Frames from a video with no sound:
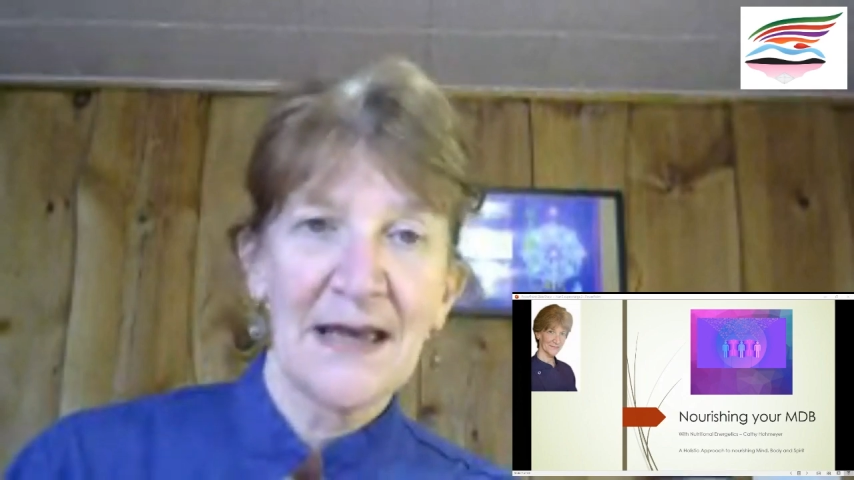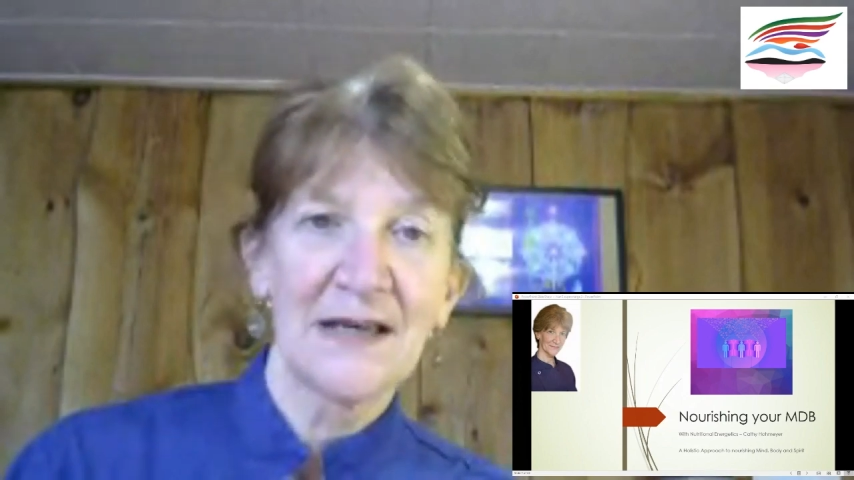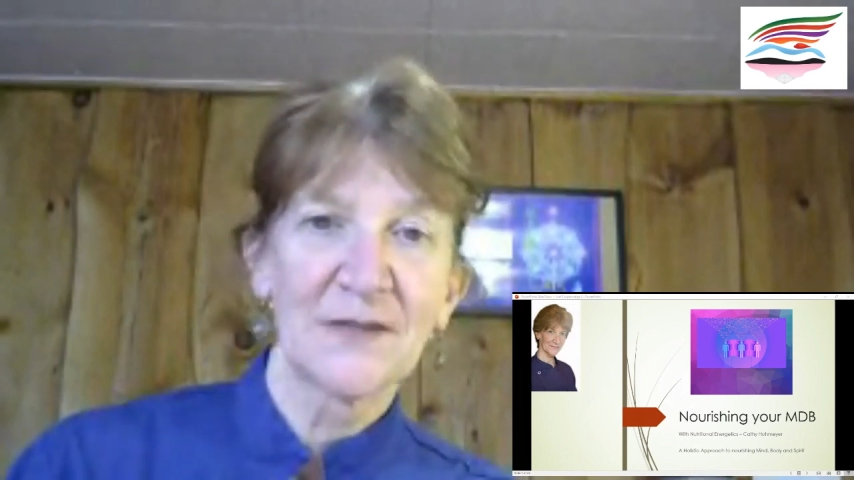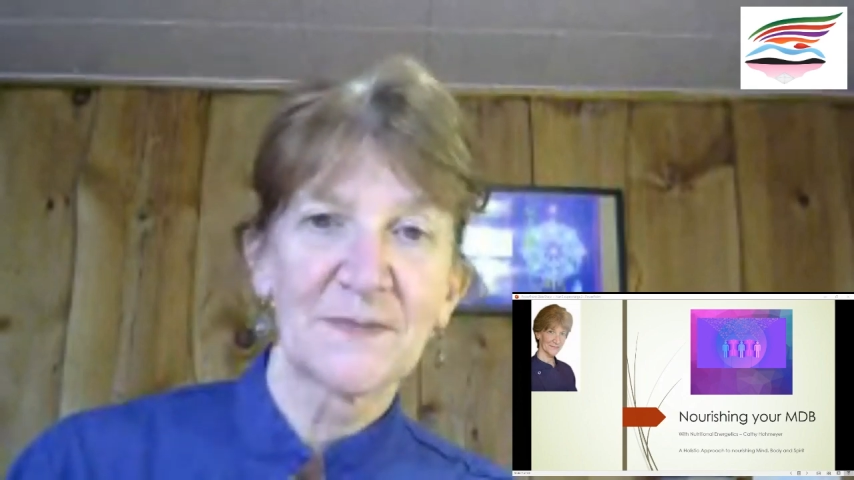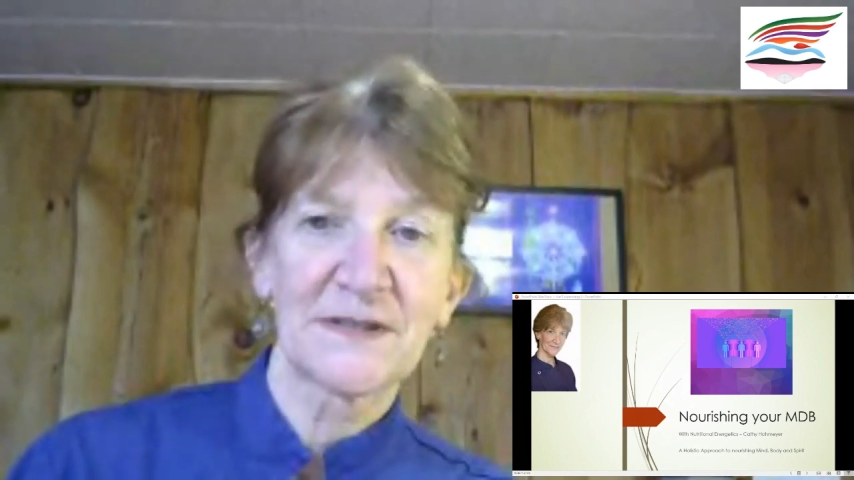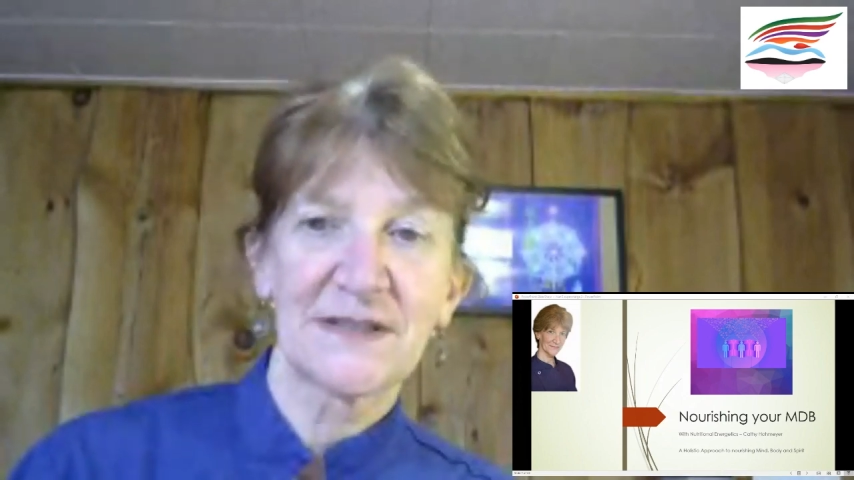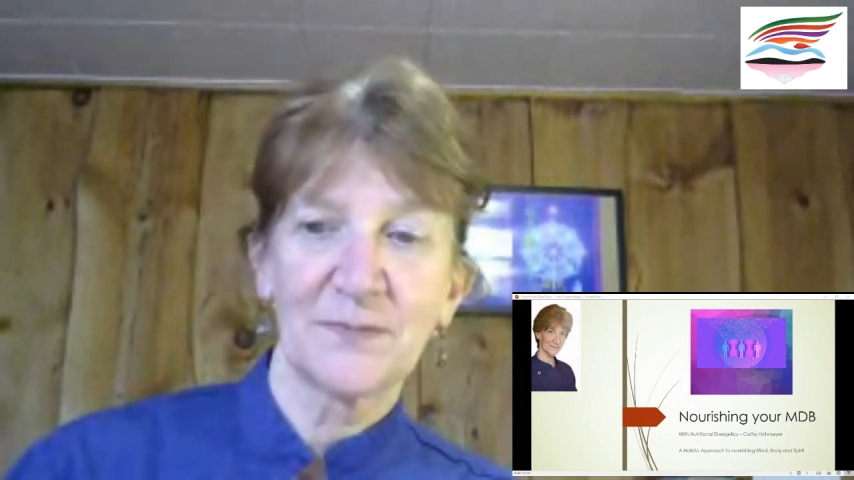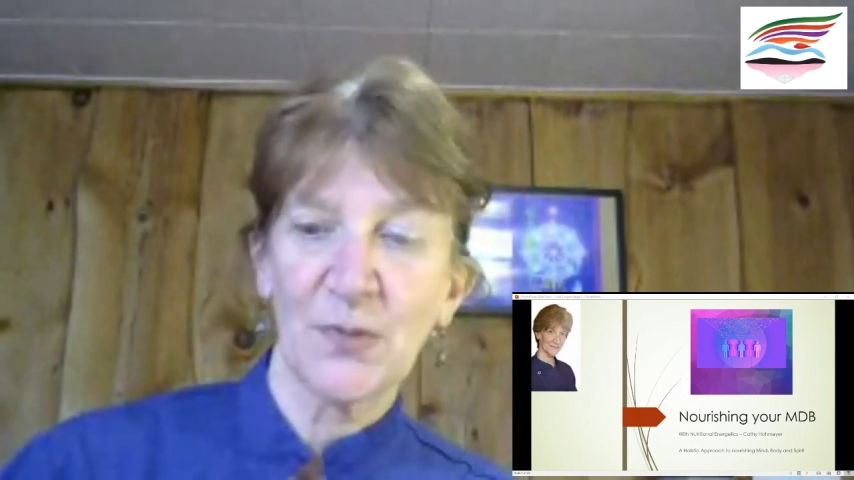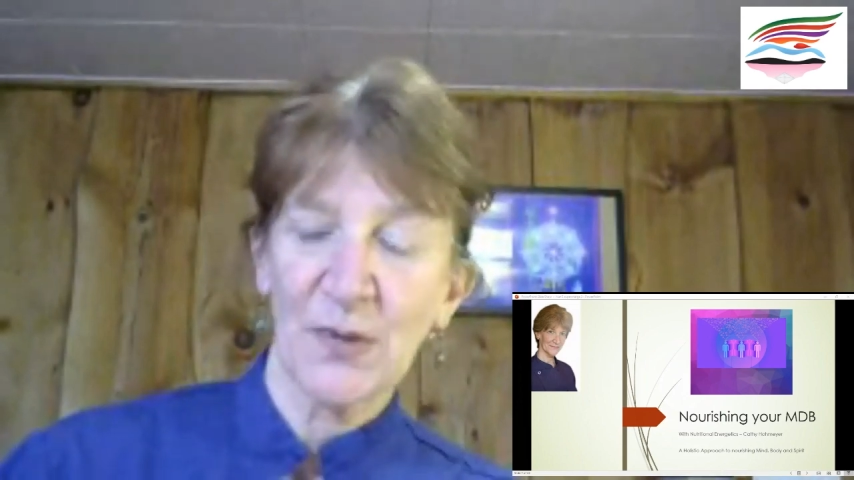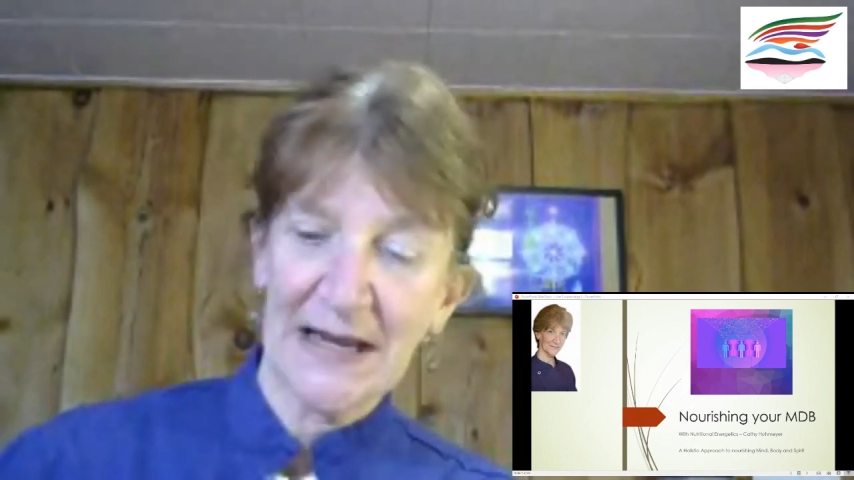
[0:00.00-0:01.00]
helps
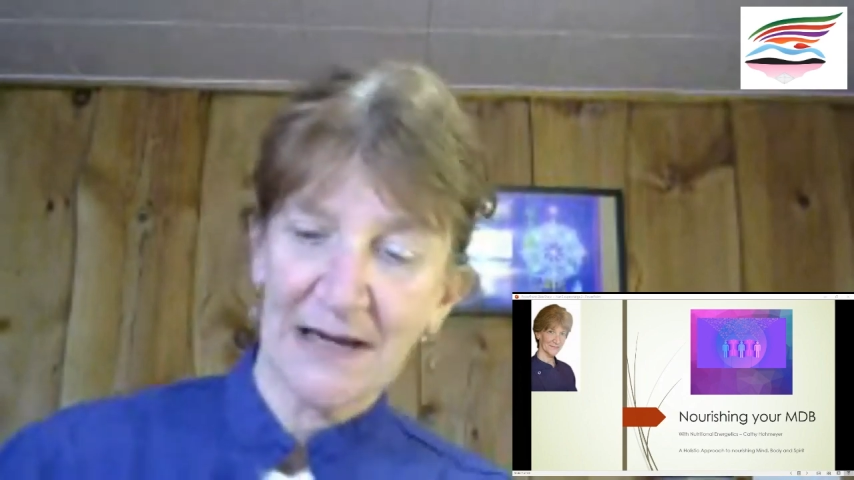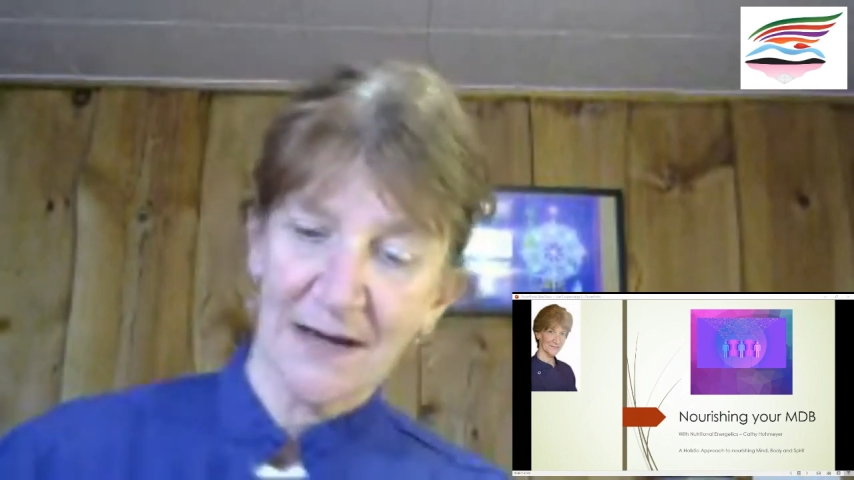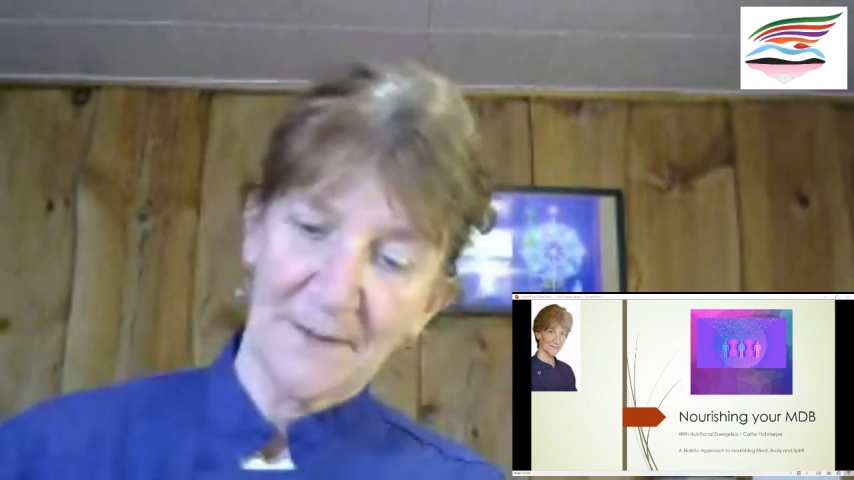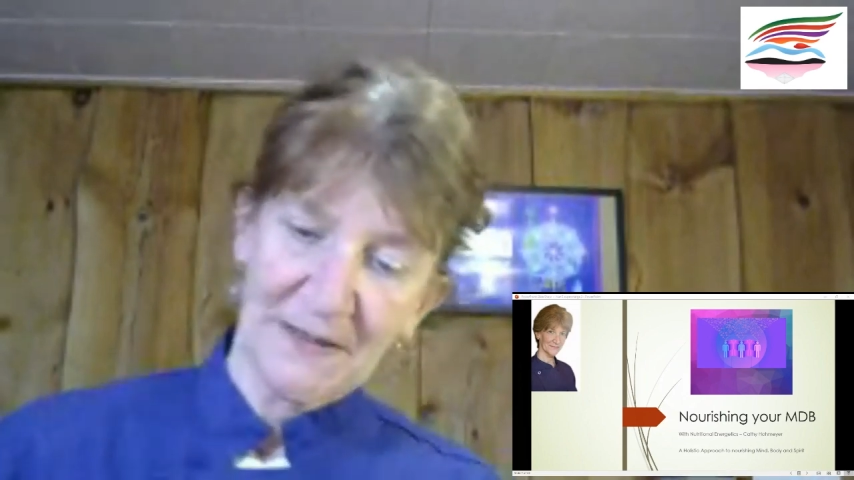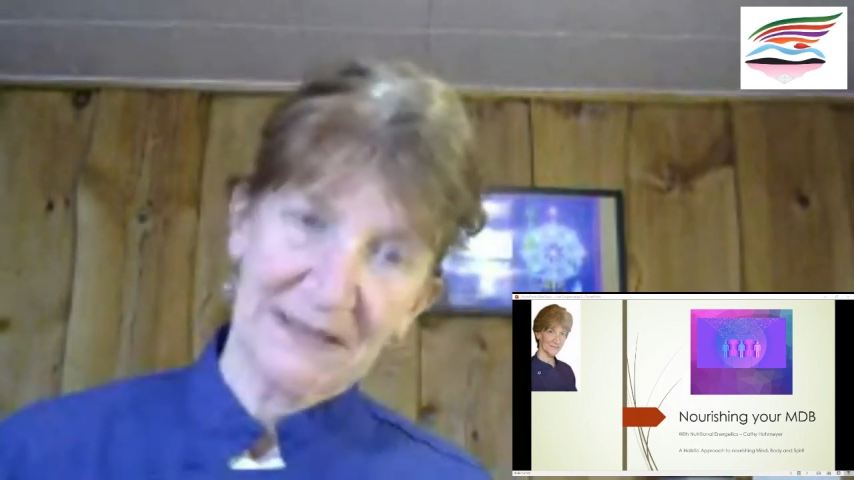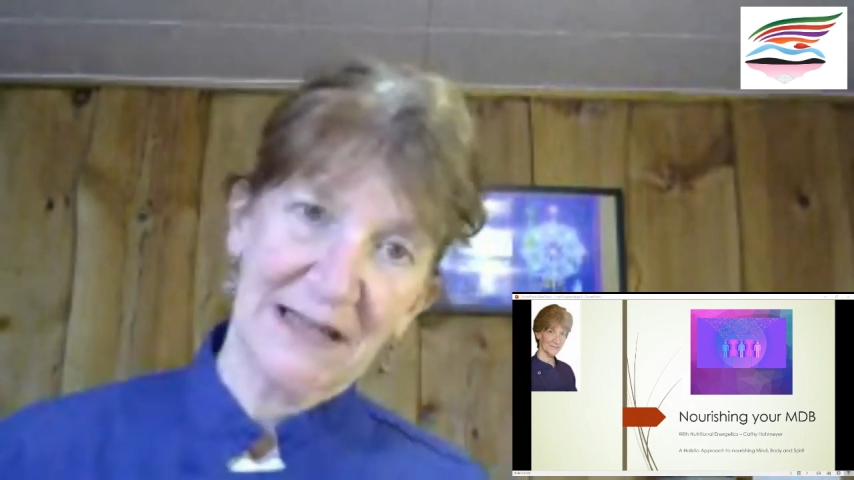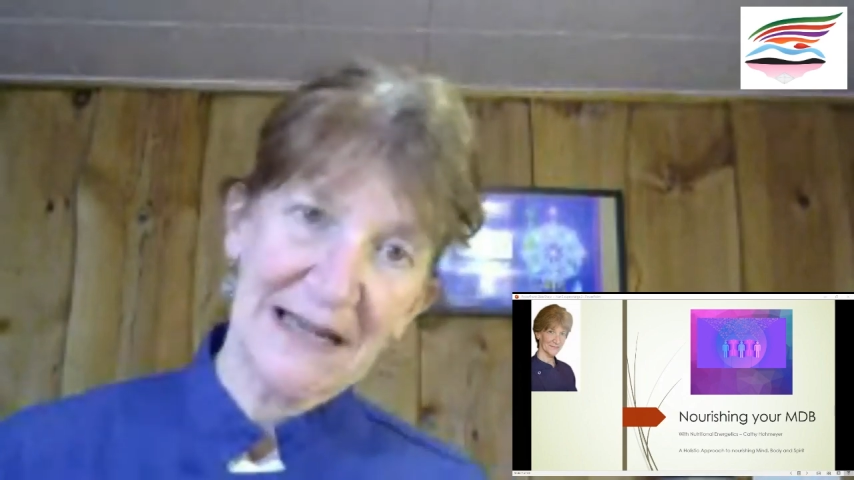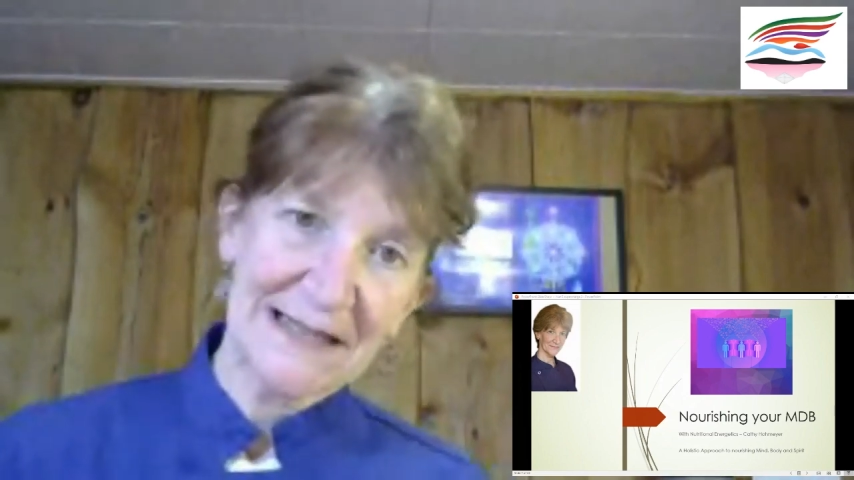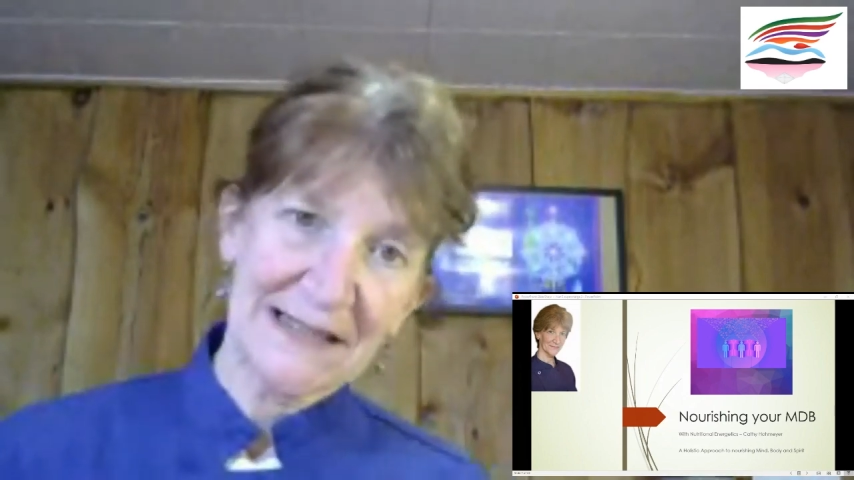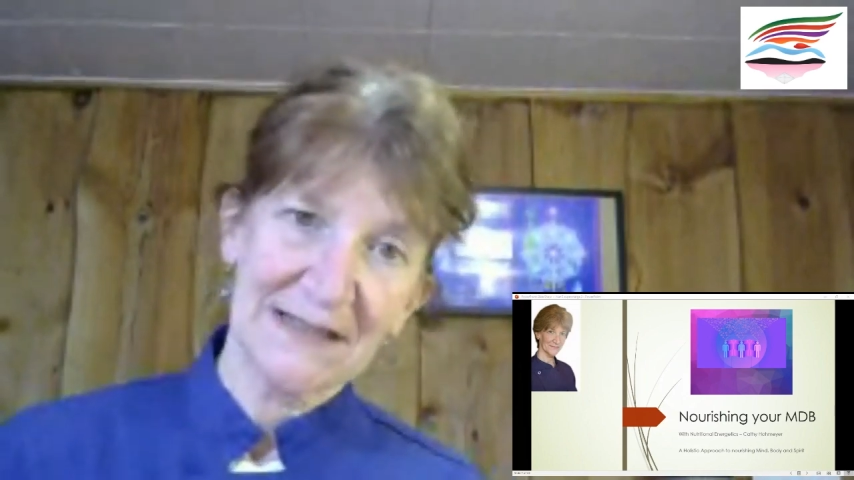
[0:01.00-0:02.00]
break up the
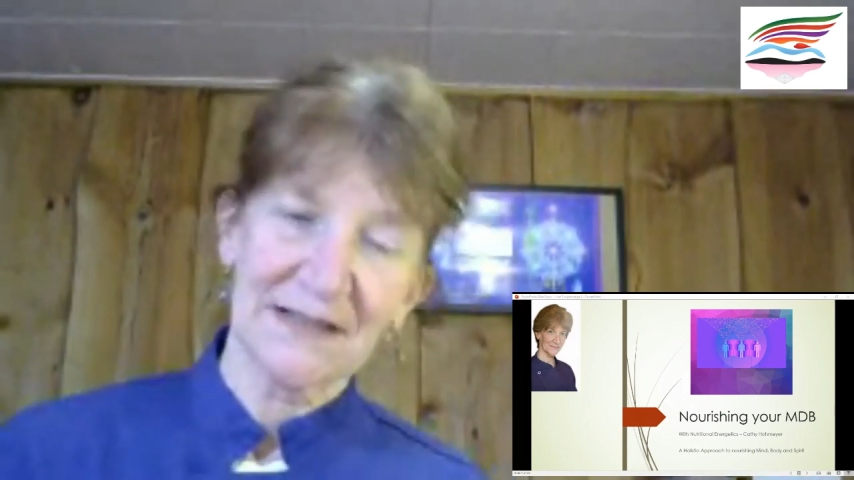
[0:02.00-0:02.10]
tightness.